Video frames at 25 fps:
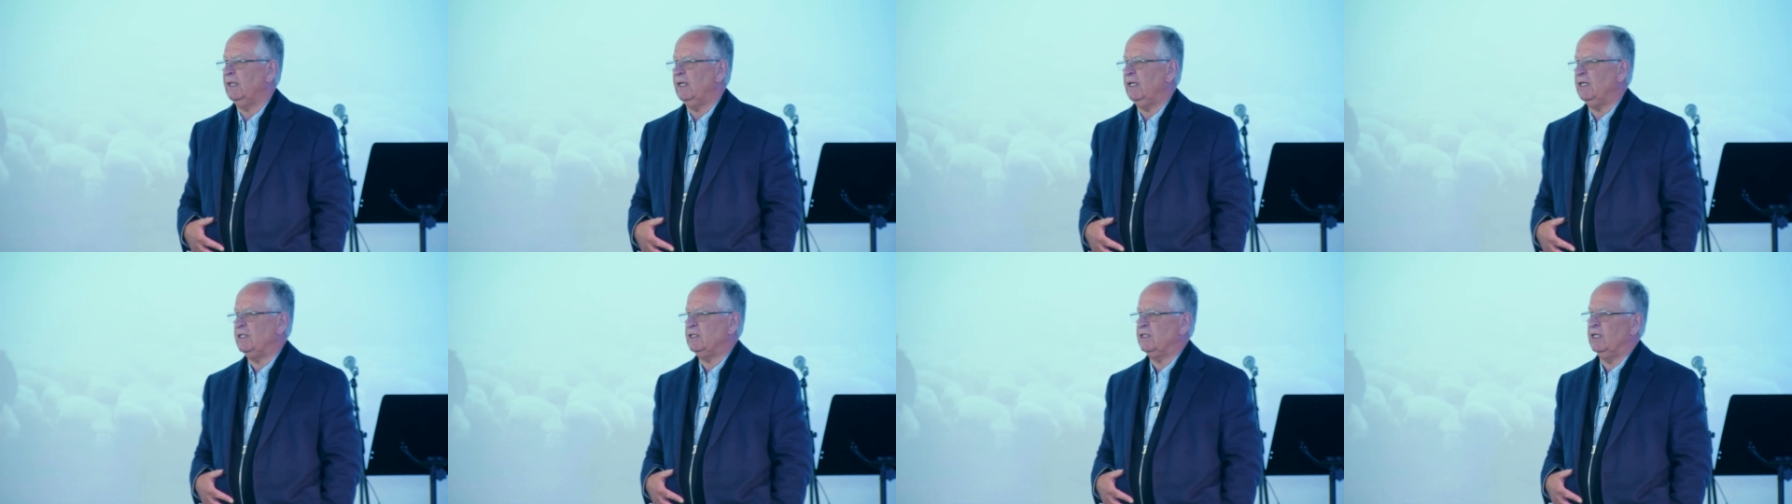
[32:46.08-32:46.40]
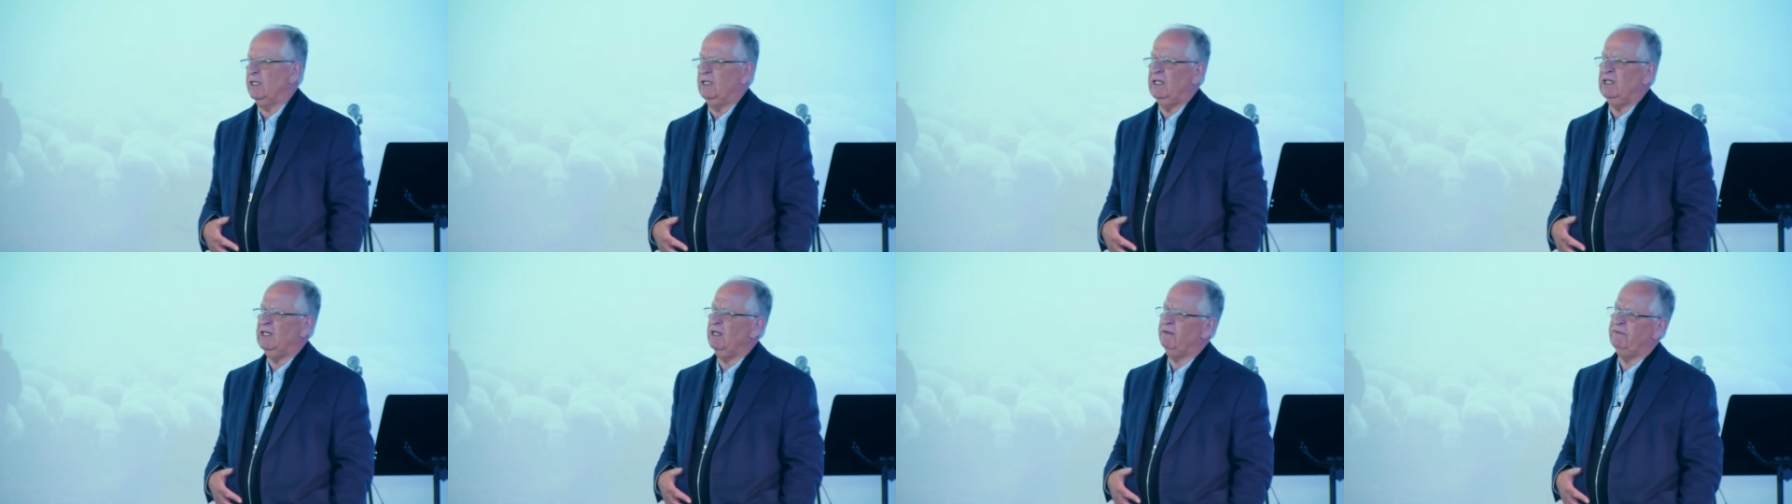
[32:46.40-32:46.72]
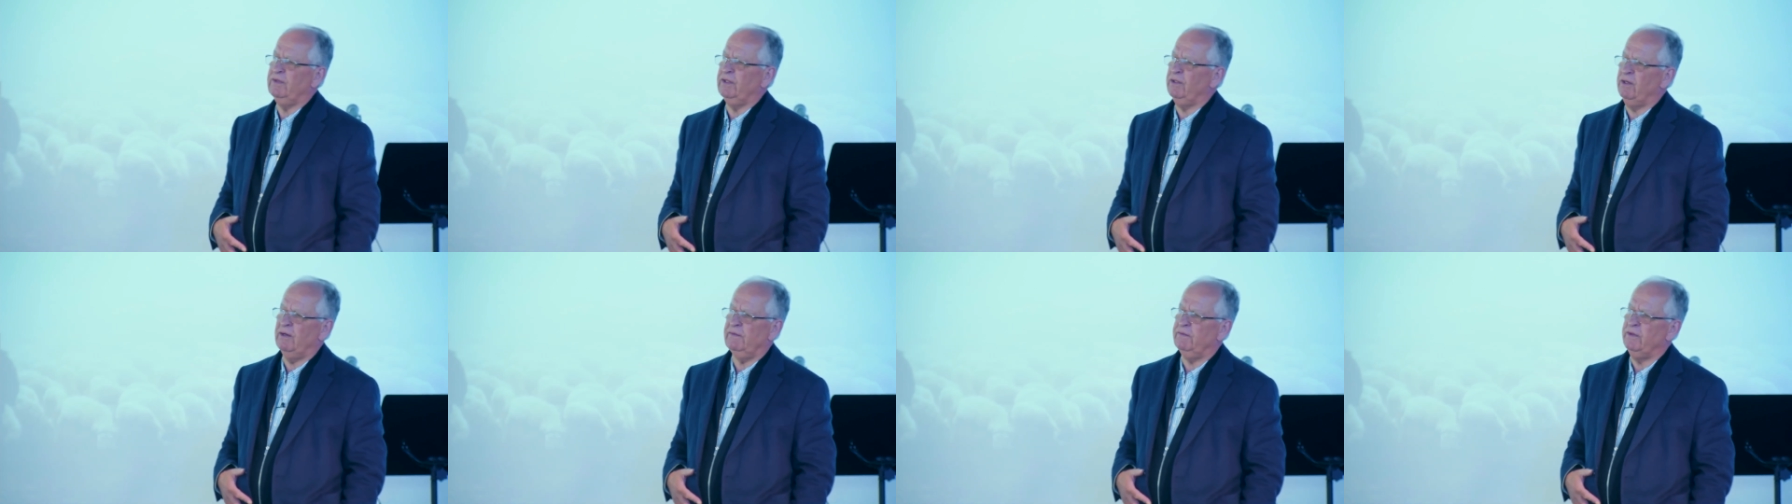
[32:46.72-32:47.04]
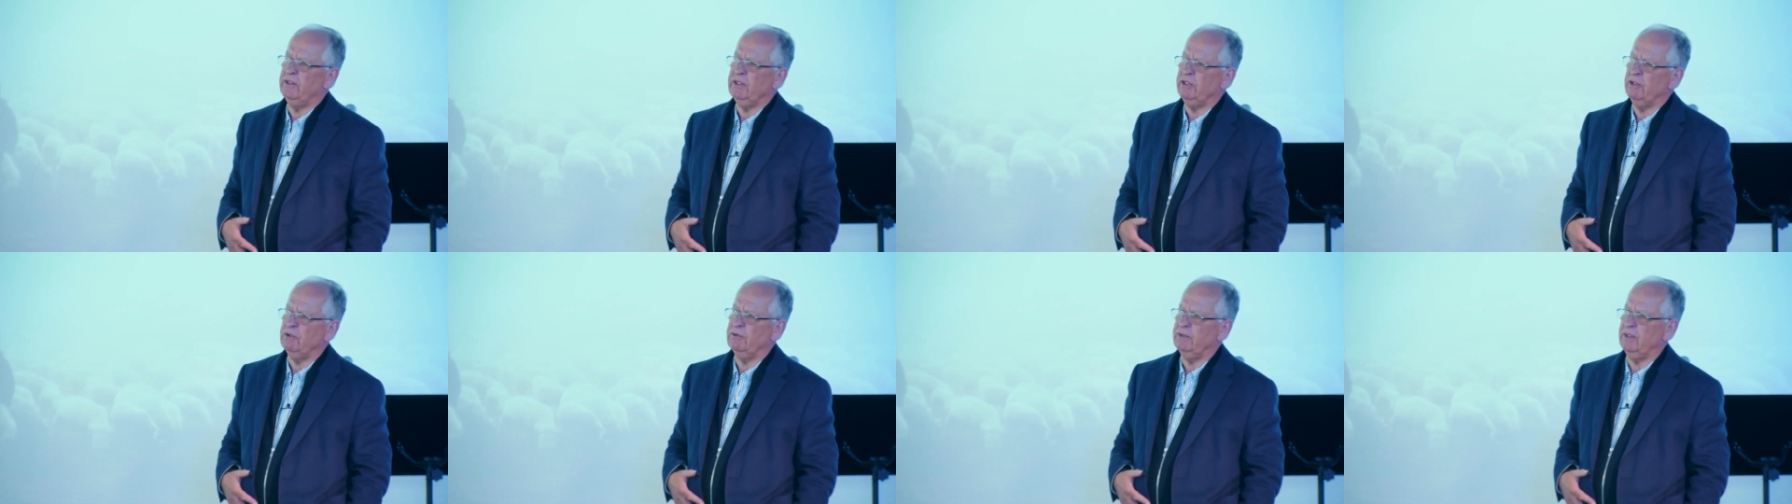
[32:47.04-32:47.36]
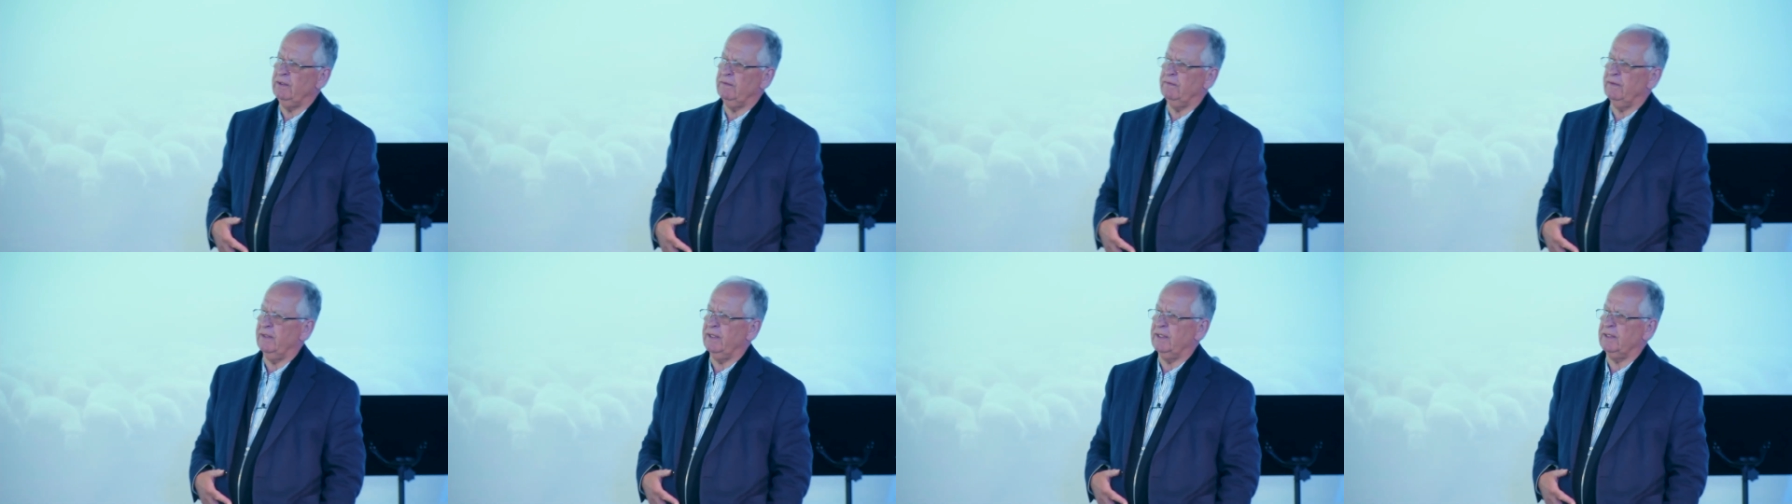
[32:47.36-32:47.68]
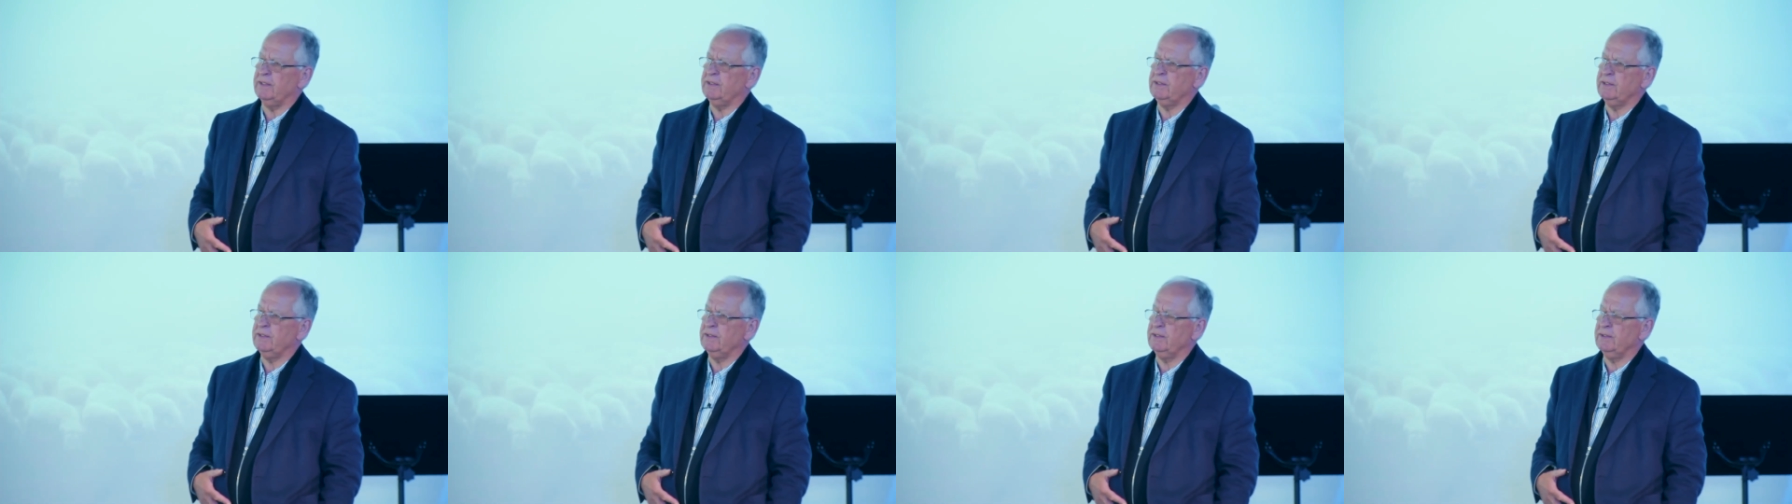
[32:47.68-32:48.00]
He is the lover of the
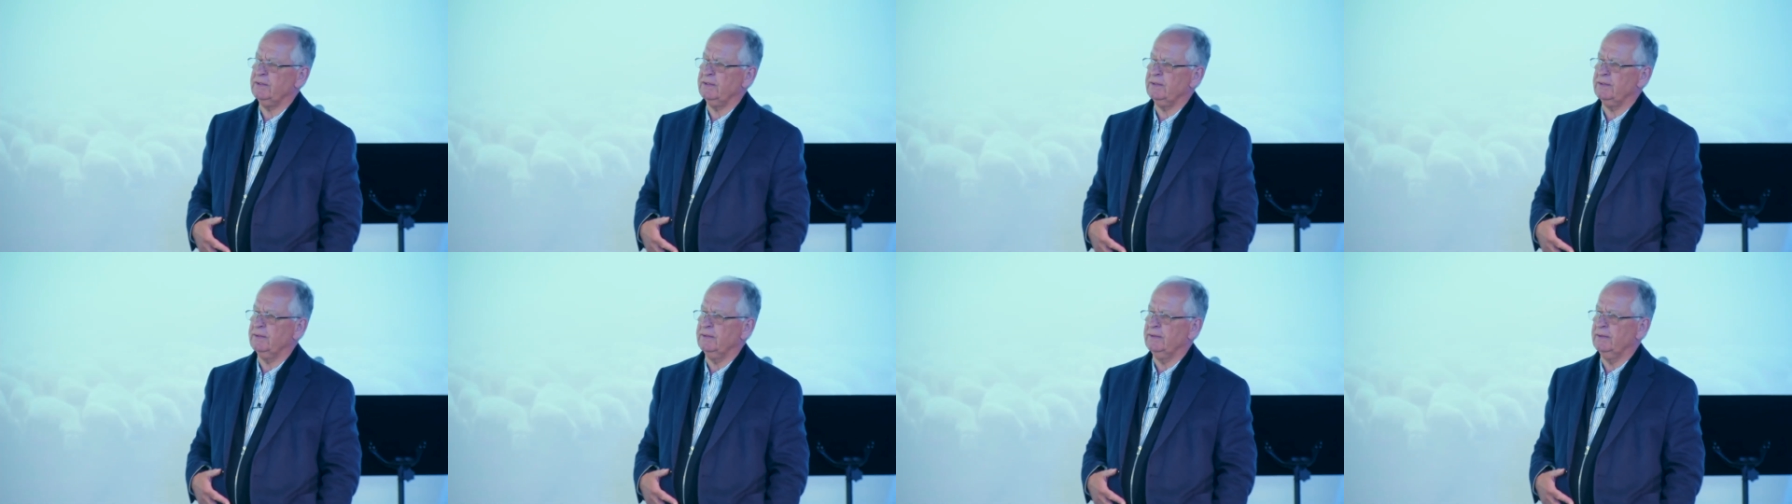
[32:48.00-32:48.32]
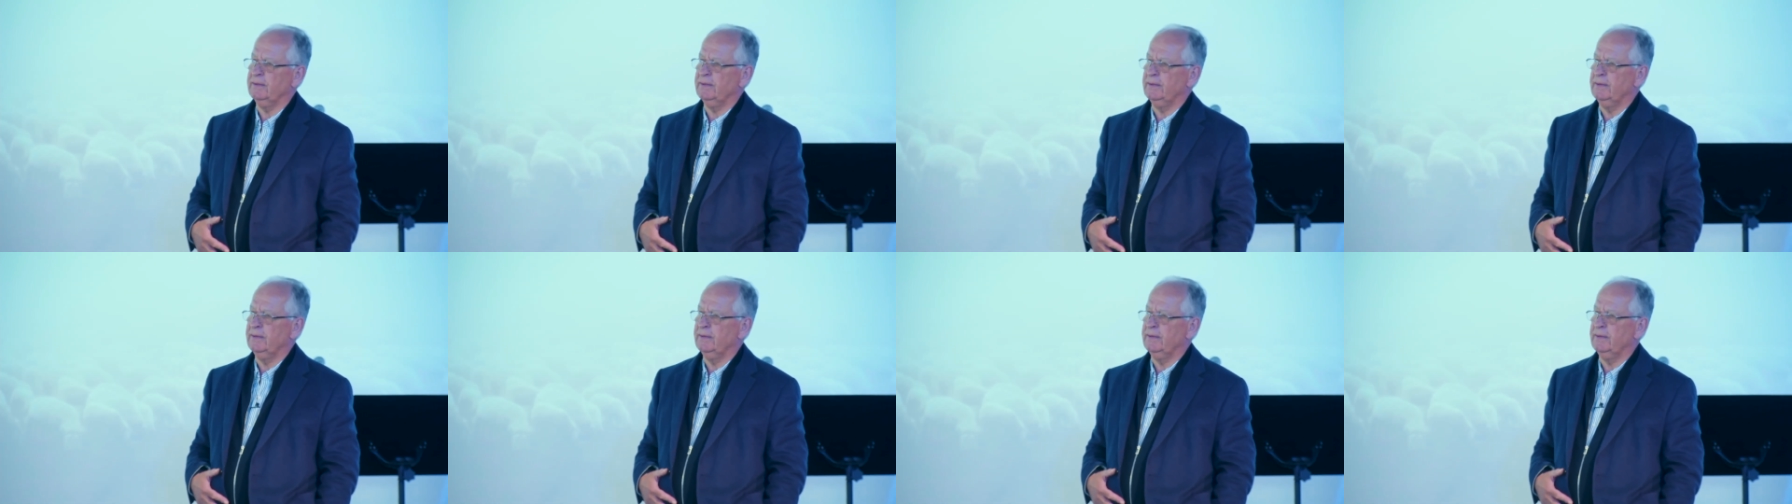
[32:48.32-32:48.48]
universe.